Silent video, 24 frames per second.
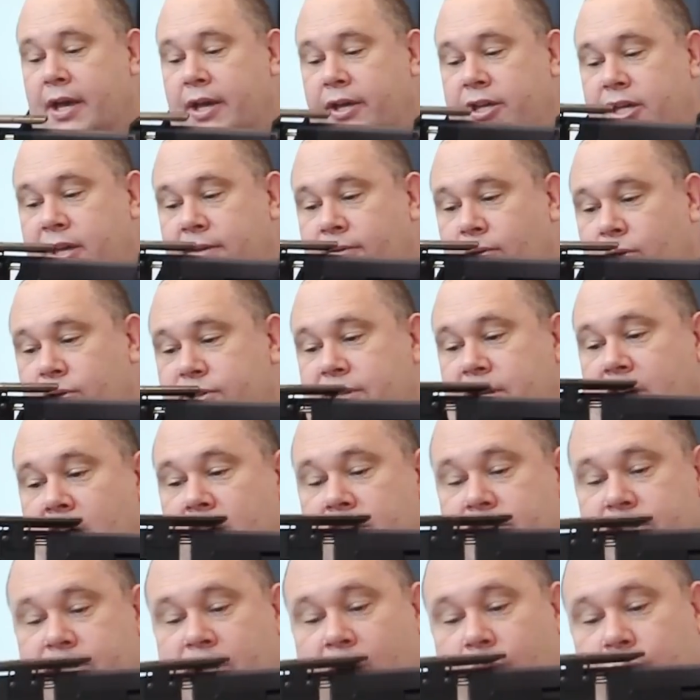You've also got
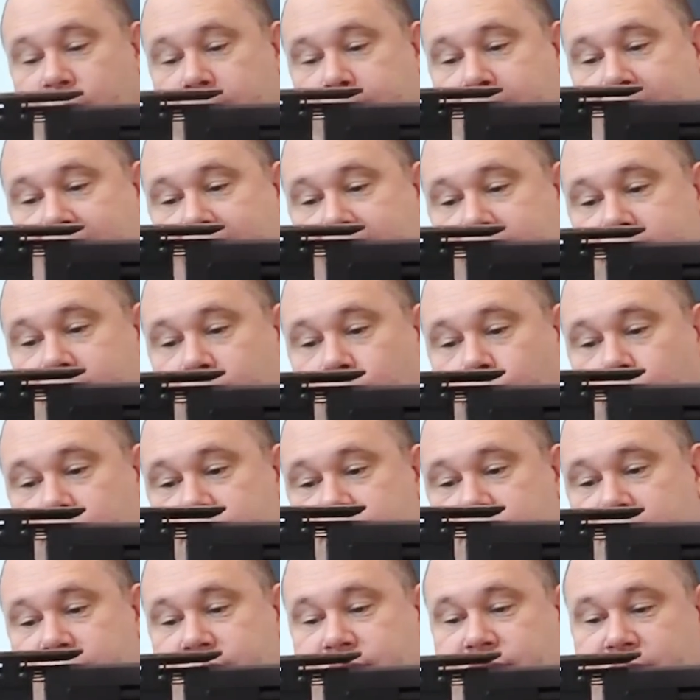a shoulder pad,
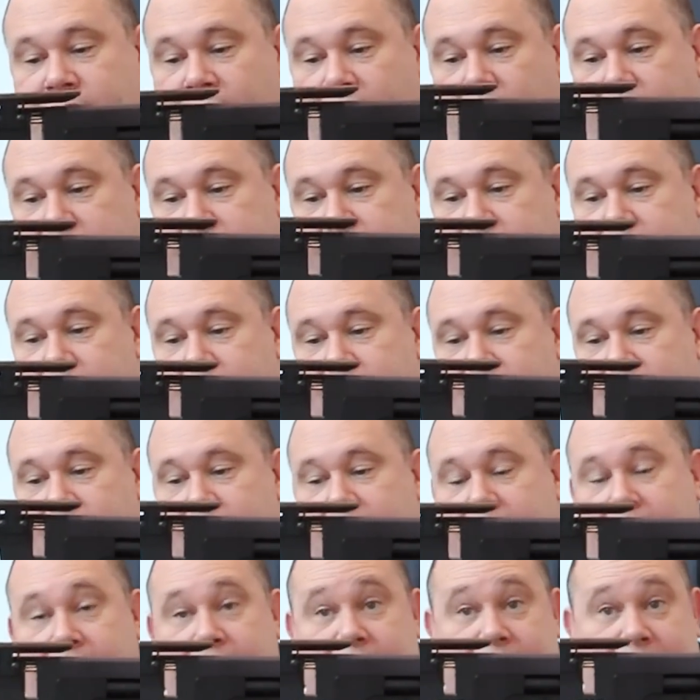which can slide
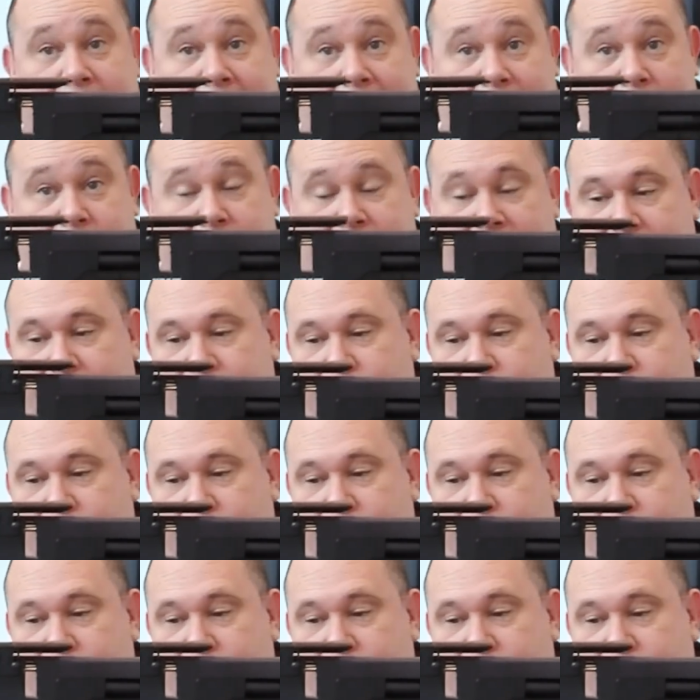in and out there